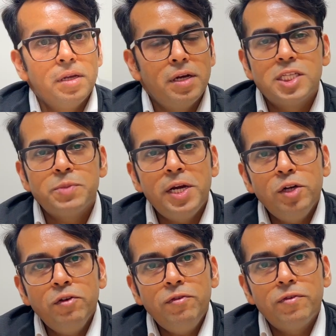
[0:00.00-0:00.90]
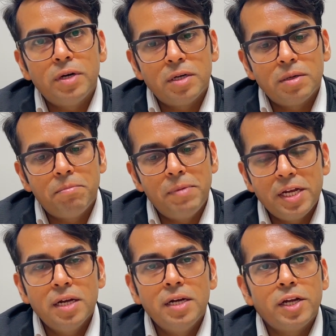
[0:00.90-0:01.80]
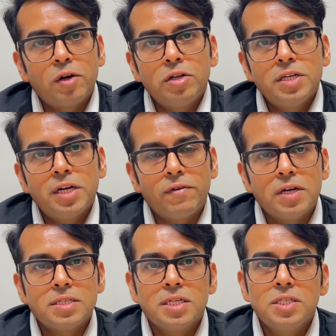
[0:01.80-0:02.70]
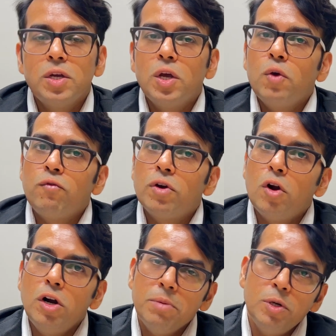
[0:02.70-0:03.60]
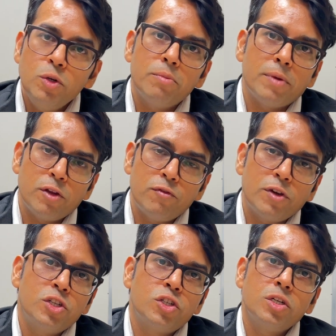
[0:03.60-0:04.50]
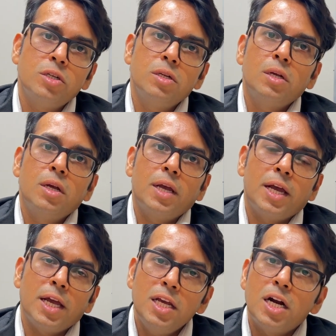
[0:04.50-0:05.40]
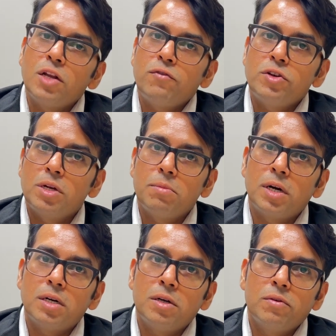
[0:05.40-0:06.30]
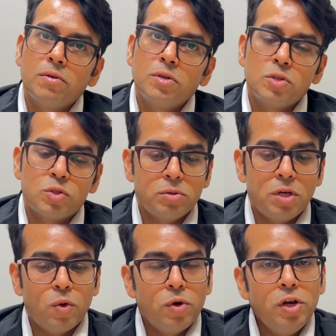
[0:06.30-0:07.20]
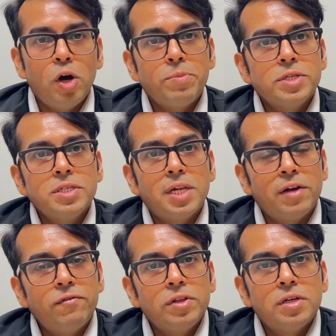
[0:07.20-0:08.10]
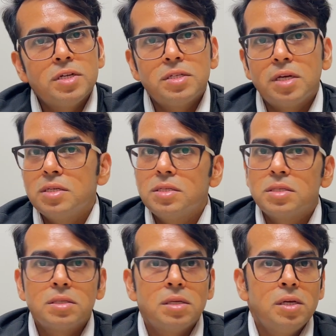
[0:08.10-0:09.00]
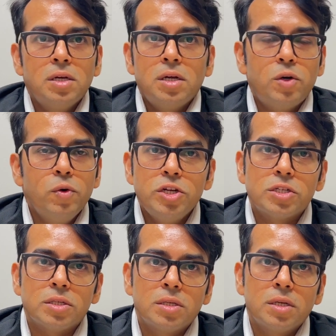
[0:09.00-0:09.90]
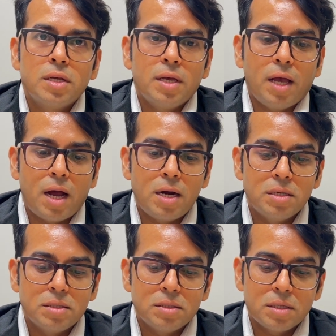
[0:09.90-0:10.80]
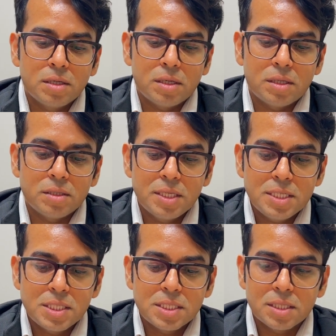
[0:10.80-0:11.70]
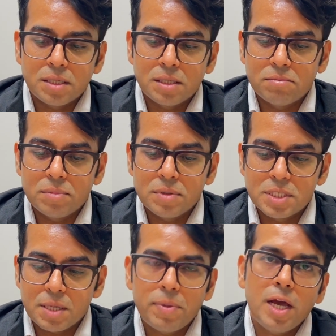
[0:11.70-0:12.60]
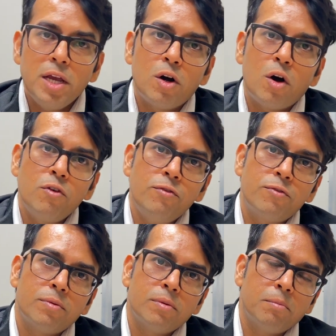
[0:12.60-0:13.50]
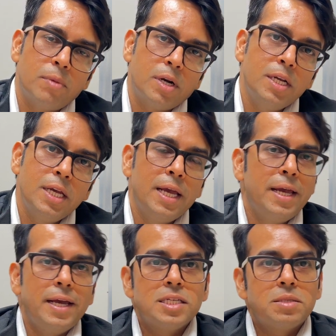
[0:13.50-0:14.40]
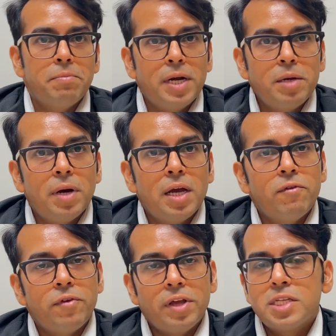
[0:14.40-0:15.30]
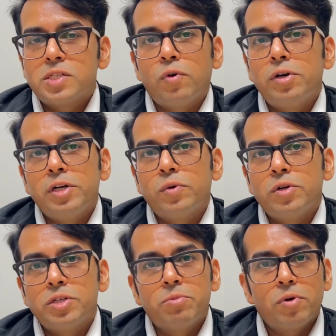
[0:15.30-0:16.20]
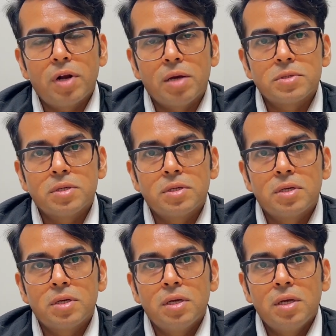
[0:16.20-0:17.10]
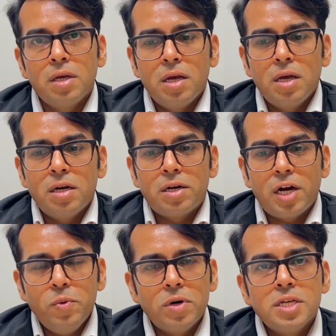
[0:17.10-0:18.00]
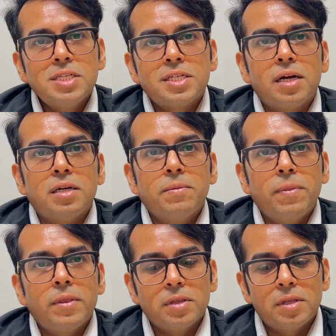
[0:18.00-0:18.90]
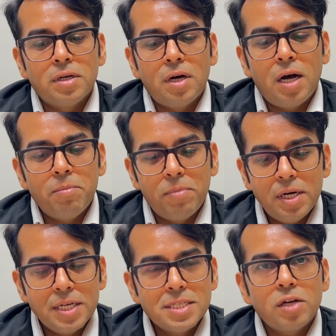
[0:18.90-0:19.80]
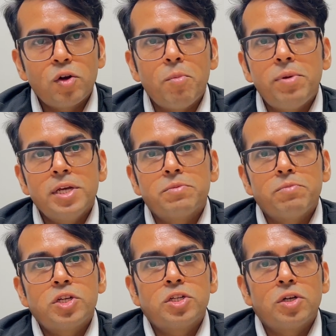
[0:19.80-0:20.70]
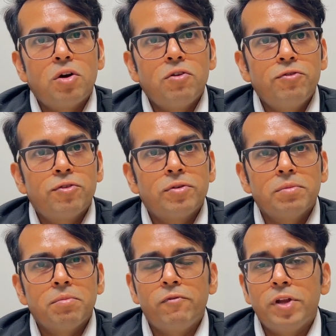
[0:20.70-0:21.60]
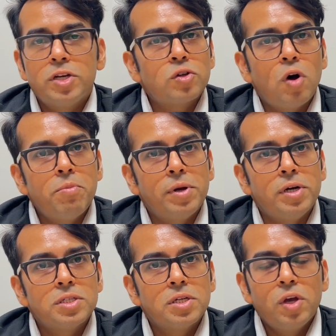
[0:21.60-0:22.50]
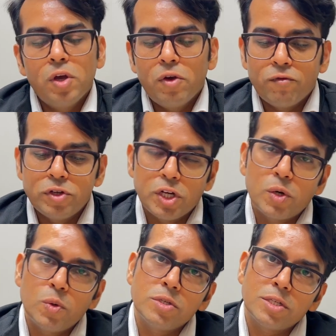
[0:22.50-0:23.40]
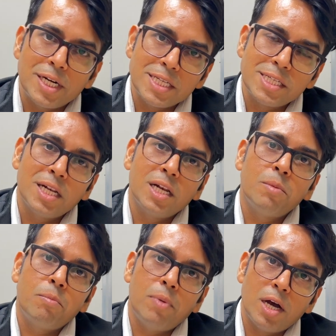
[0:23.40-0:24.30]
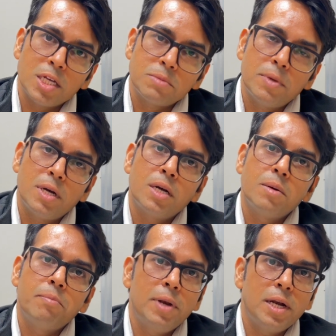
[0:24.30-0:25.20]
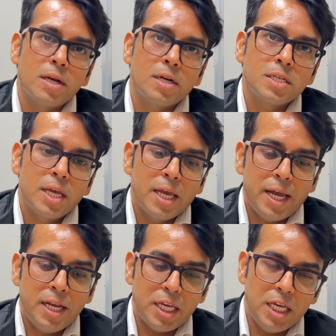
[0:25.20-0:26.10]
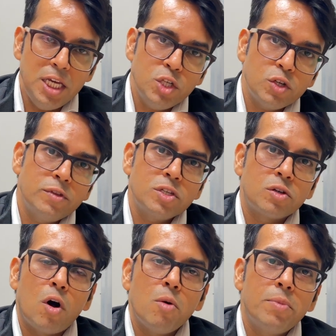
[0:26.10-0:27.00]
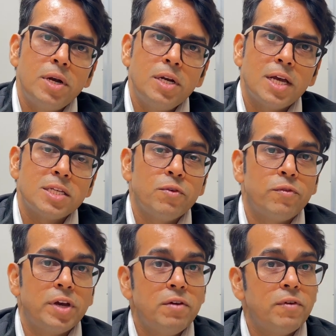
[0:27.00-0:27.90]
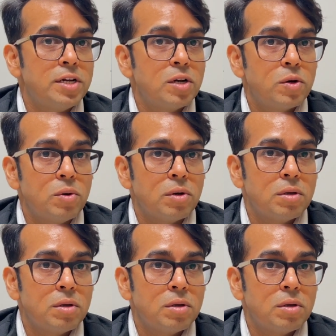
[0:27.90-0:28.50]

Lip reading: Despite of medical and technology advances, we are not able to manufacture any artificial blood. So the only options left with us is donation, and this supply of blood is met by various voluntary donation programs. Try to understand the blood is a complex mixture of various components, which includes red cell, plasma, platelets, and each of this component has a very vital role.